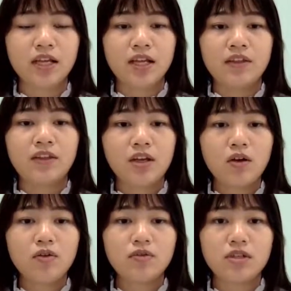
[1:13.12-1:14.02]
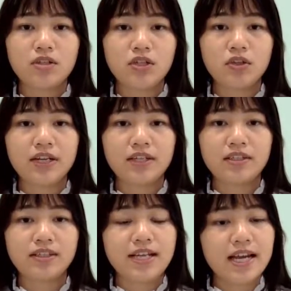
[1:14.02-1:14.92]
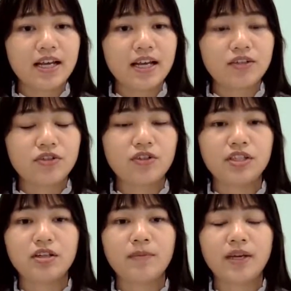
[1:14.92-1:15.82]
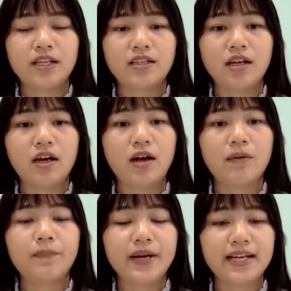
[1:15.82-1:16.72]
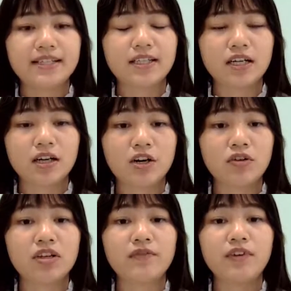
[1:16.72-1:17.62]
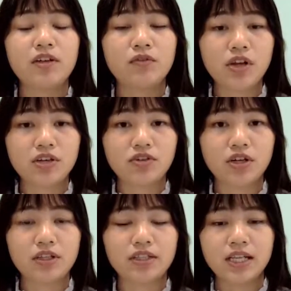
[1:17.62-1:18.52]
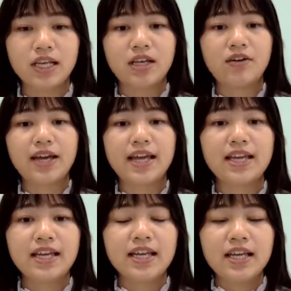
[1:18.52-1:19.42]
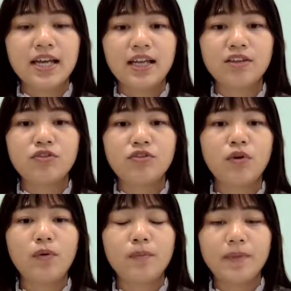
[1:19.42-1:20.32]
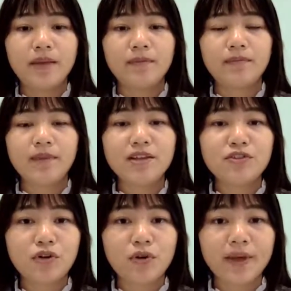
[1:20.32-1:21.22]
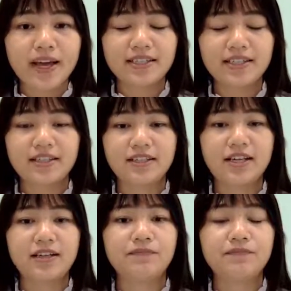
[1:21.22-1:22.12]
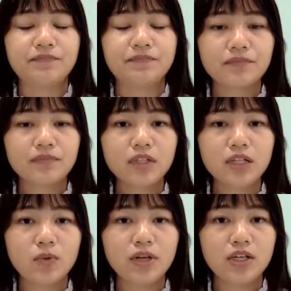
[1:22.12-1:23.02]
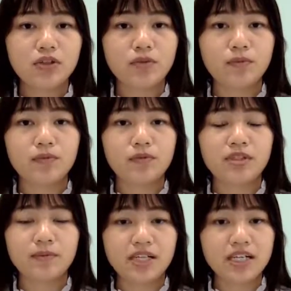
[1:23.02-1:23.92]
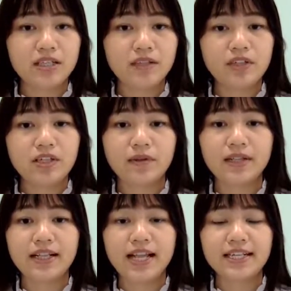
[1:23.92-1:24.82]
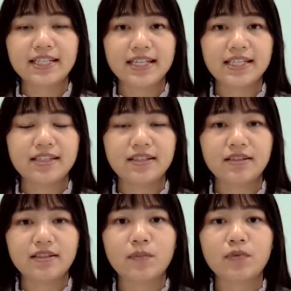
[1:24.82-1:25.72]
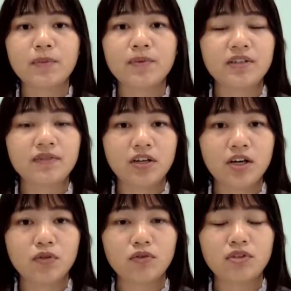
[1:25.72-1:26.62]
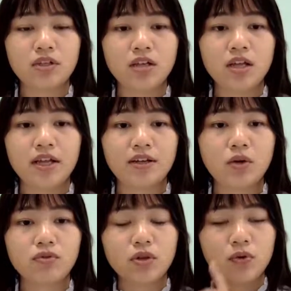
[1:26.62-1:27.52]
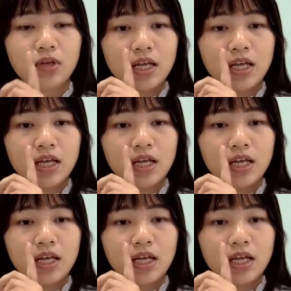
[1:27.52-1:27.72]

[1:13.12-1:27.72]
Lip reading: The goal is to let the data to determine the best kernel configuration. Okay, and the main drawbacks is that we need to subjectively select the primitive kernels and also